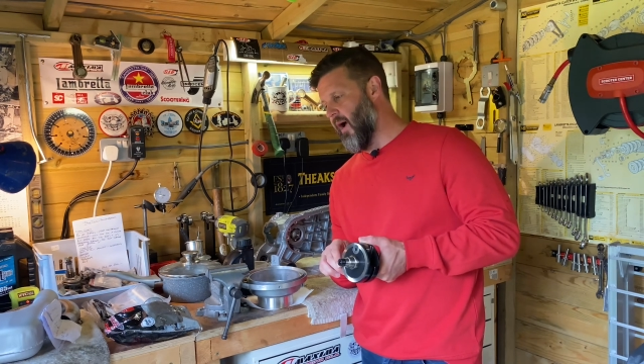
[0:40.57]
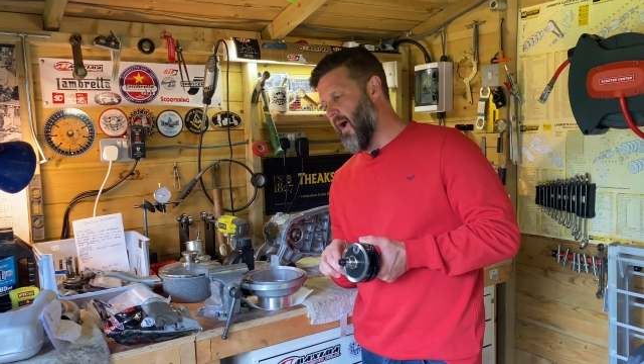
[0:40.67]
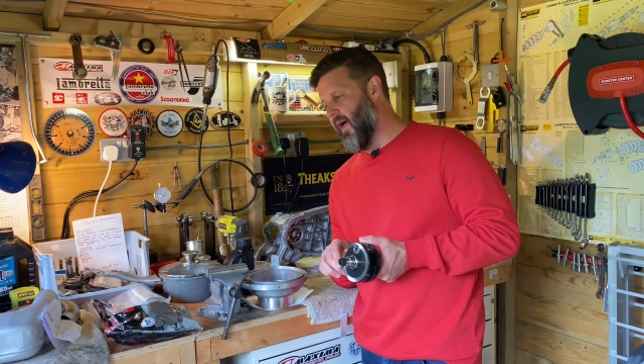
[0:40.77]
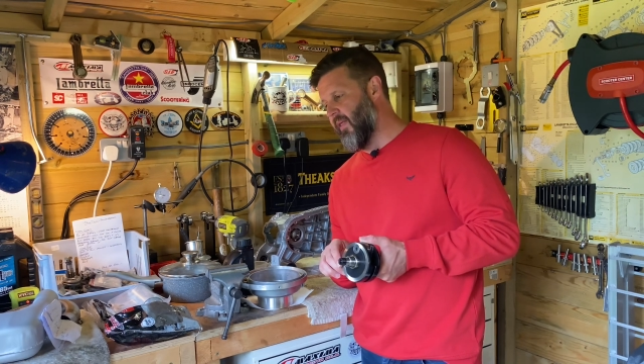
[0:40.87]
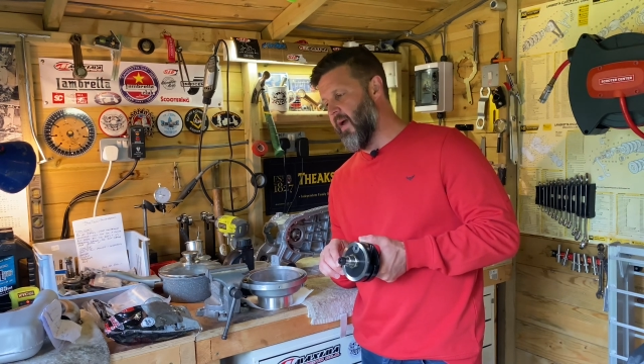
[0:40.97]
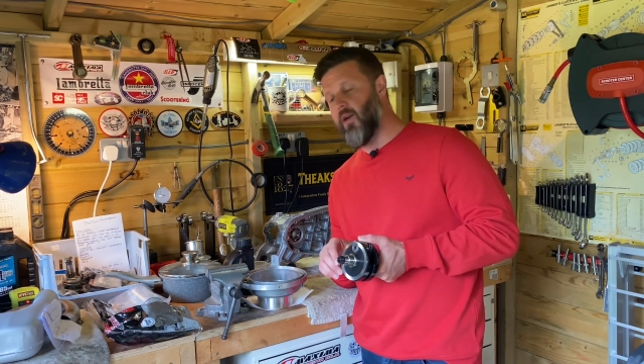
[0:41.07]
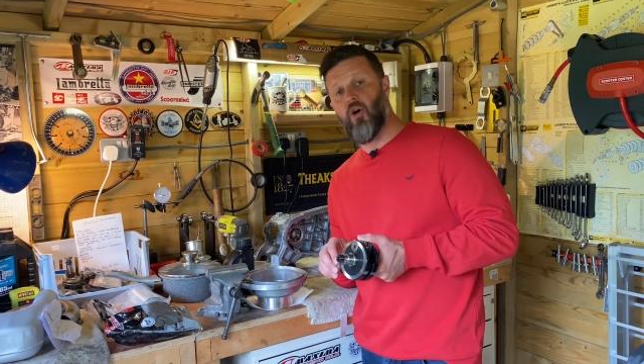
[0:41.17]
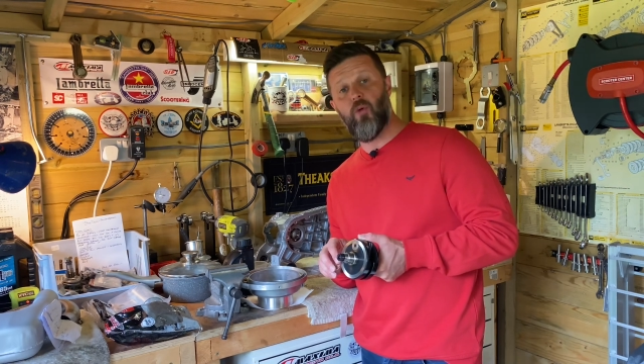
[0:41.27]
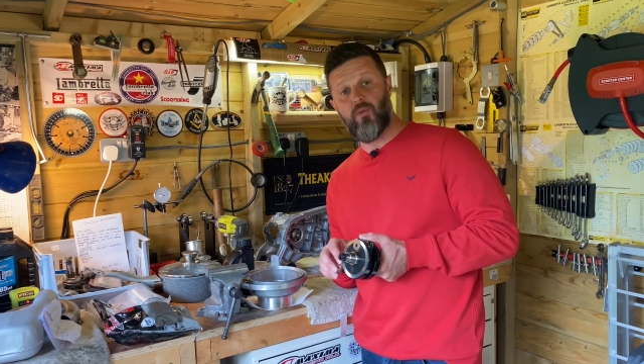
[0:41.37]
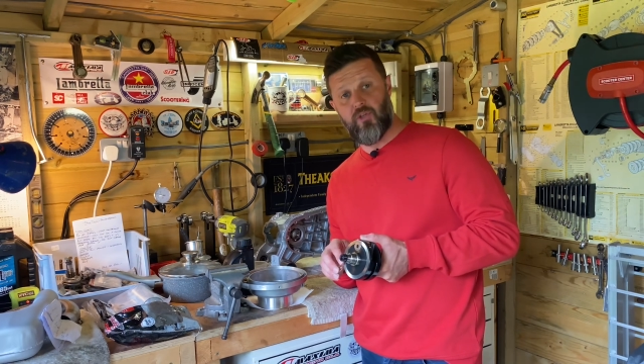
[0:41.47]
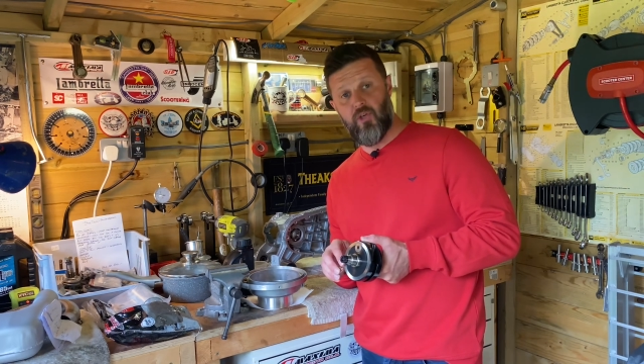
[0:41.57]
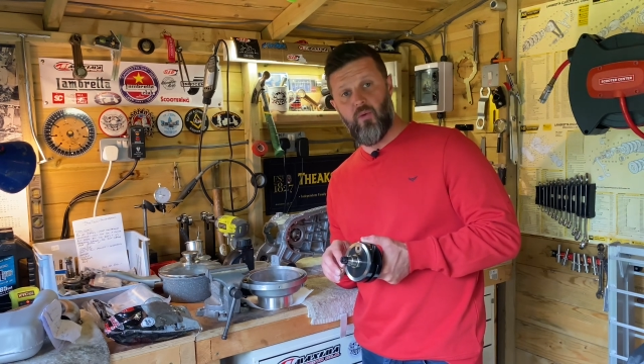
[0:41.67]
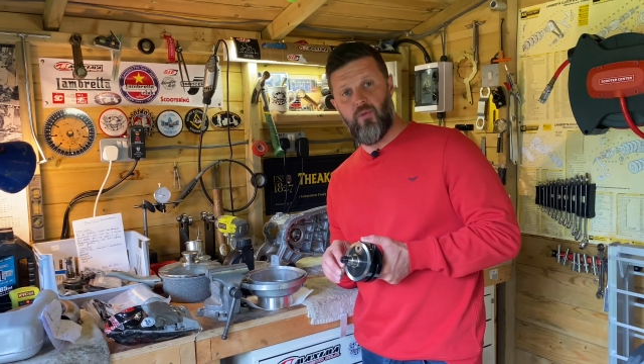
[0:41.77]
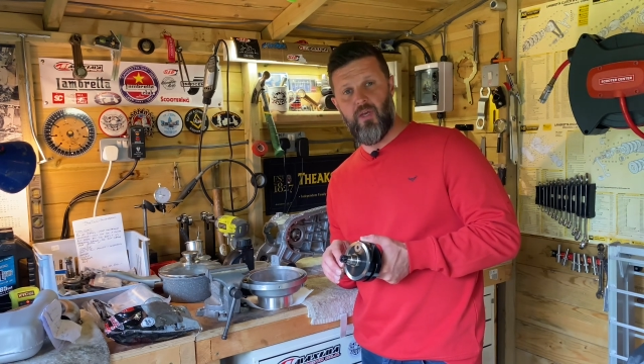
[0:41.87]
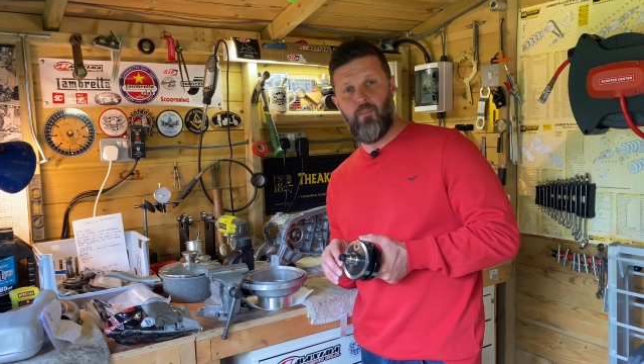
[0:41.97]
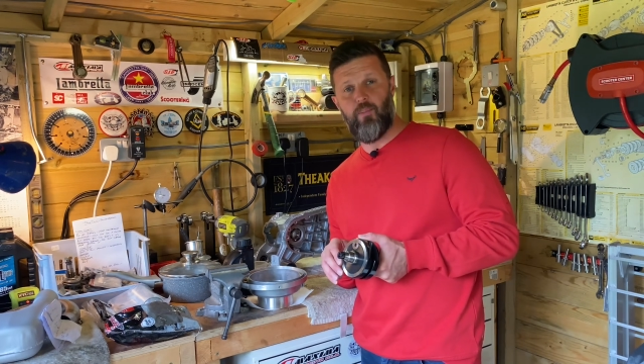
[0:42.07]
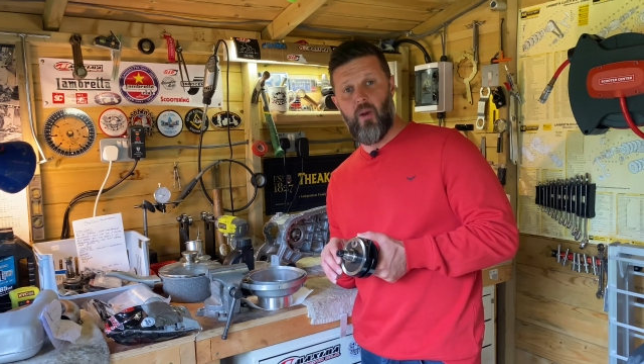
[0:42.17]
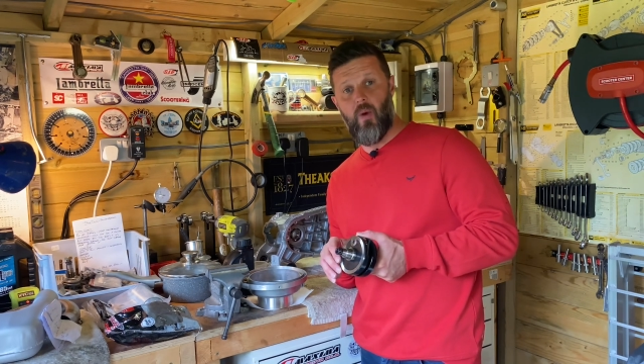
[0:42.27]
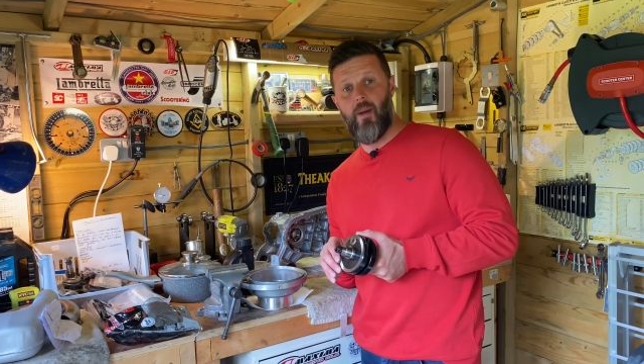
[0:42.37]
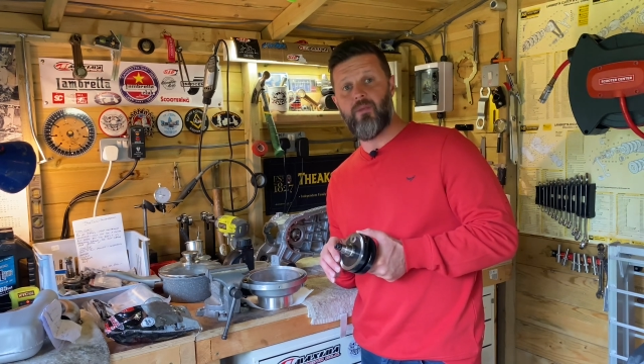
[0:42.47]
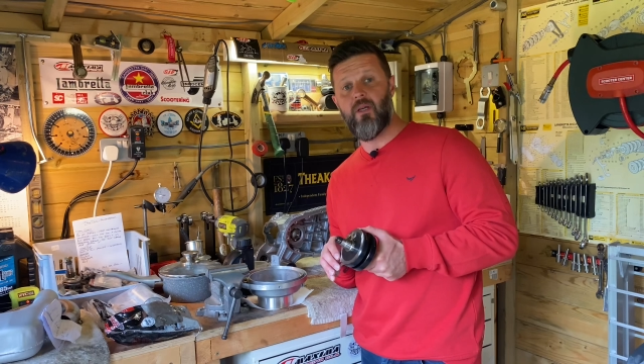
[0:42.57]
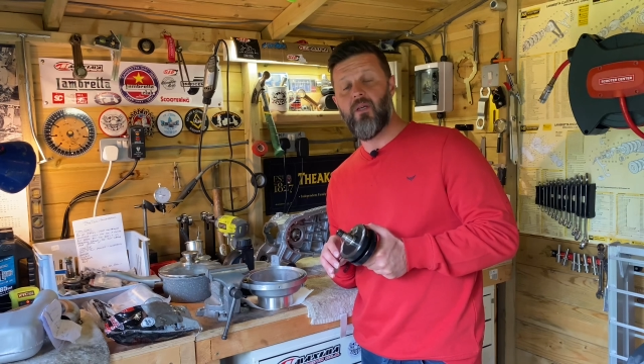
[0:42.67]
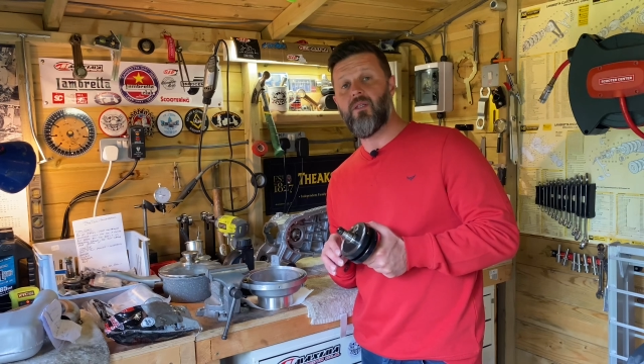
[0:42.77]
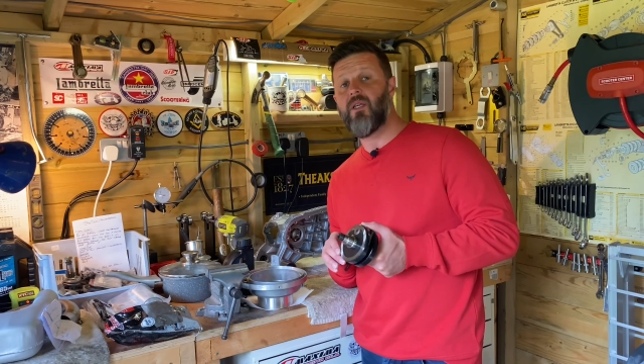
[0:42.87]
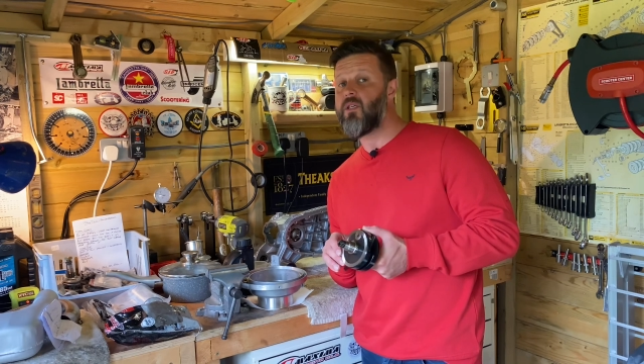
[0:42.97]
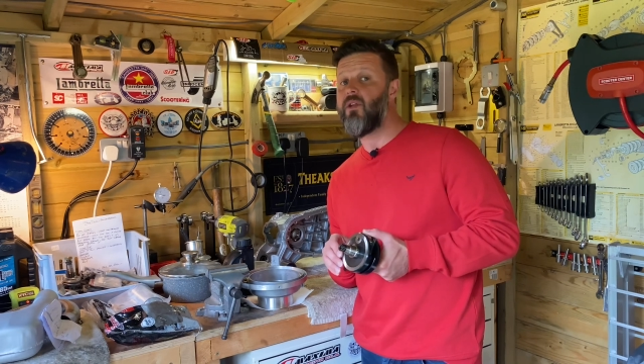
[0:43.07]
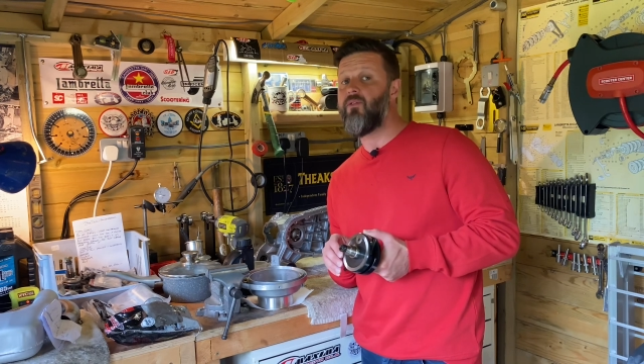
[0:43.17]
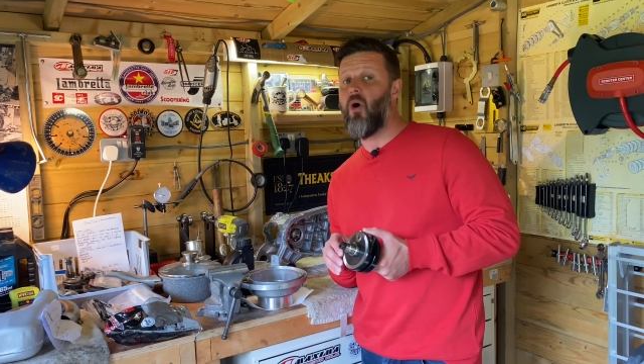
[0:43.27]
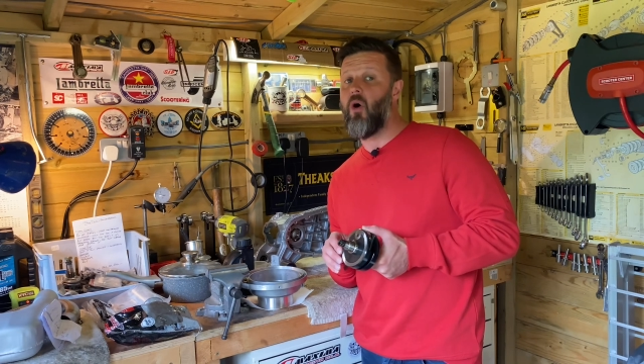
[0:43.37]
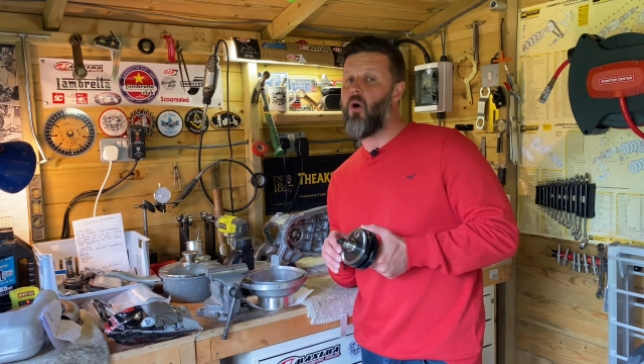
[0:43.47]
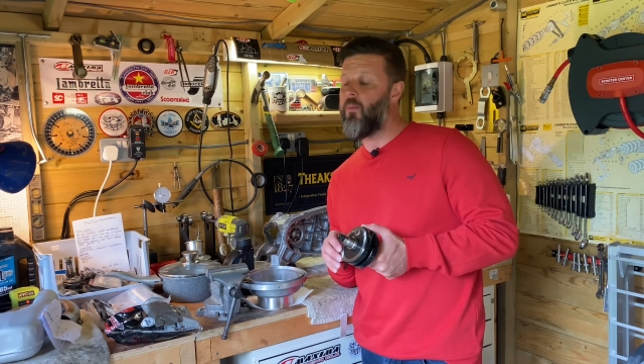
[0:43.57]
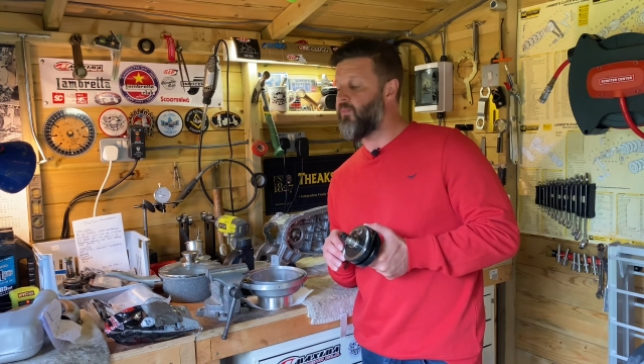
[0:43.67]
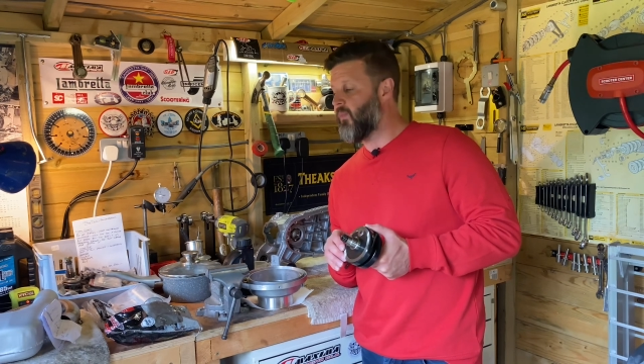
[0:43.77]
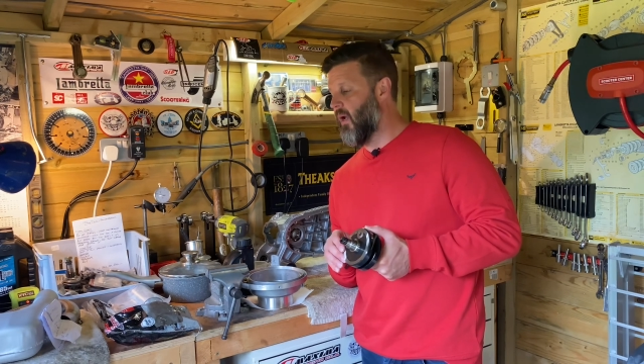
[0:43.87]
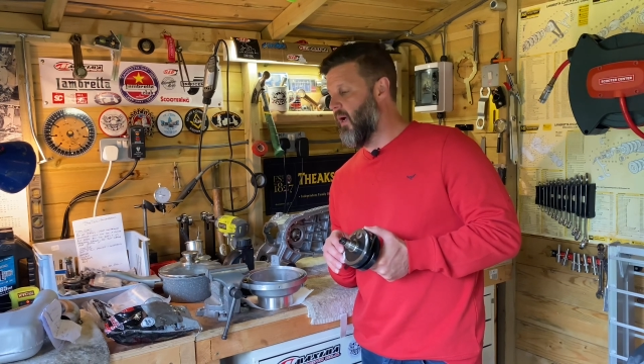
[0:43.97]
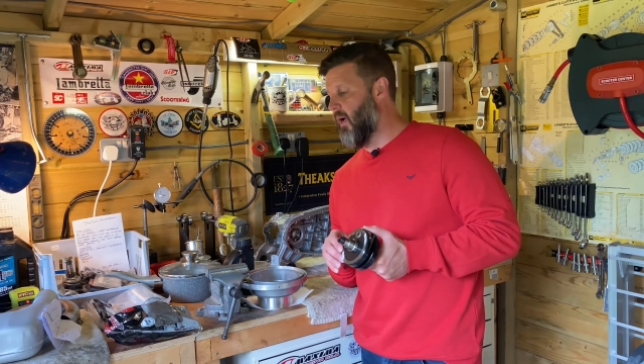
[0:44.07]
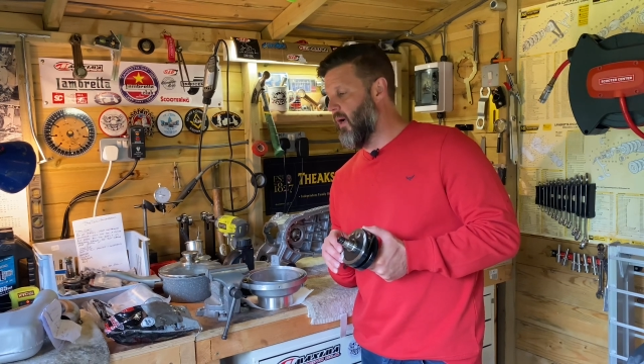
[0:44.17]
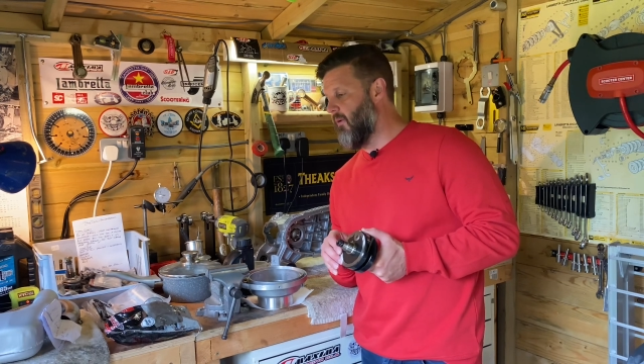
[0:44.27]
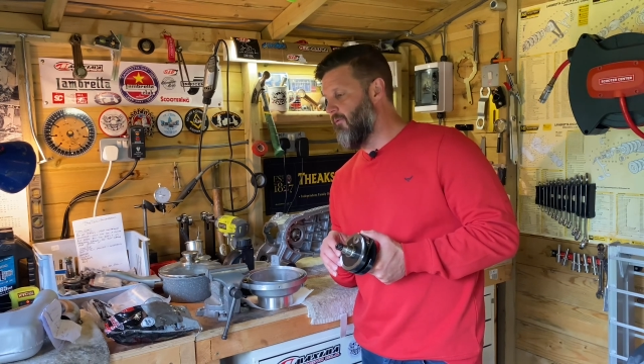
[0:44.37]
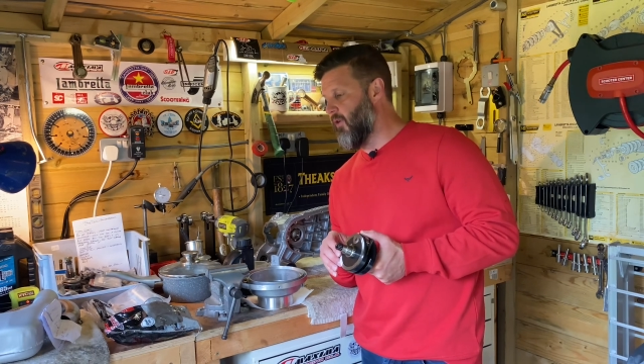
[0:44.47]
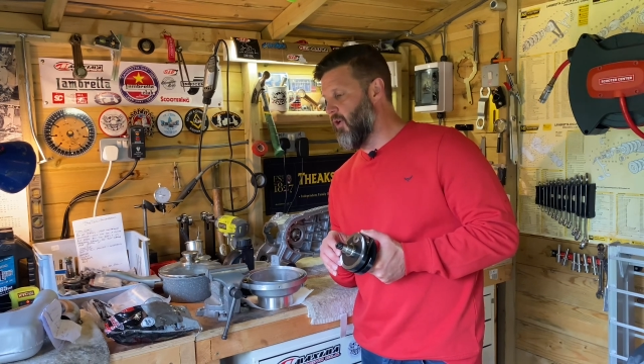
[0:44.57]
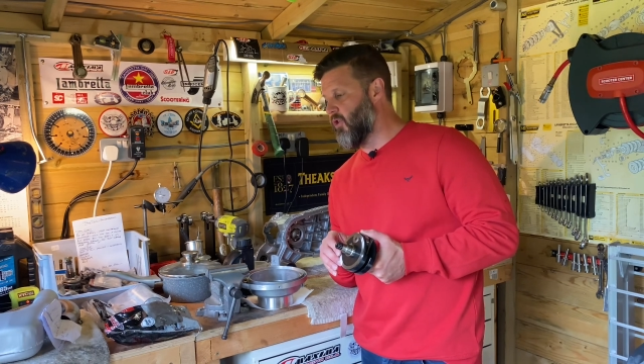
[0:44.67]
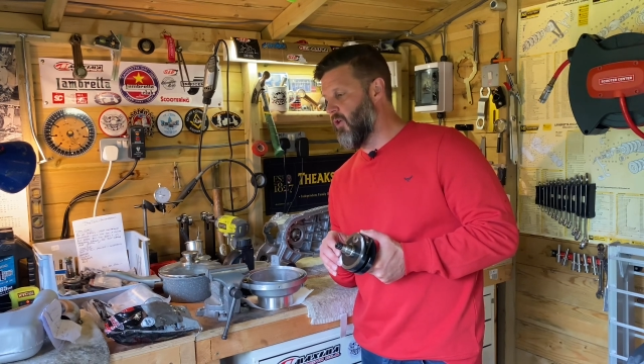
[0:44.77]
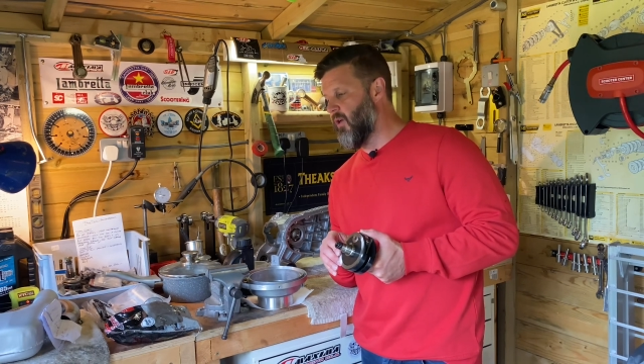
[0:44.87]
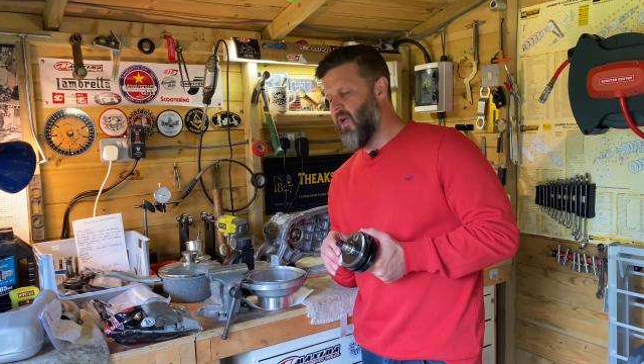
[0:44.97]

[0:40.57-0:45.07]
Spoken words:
and then up to the big webbed 64 version.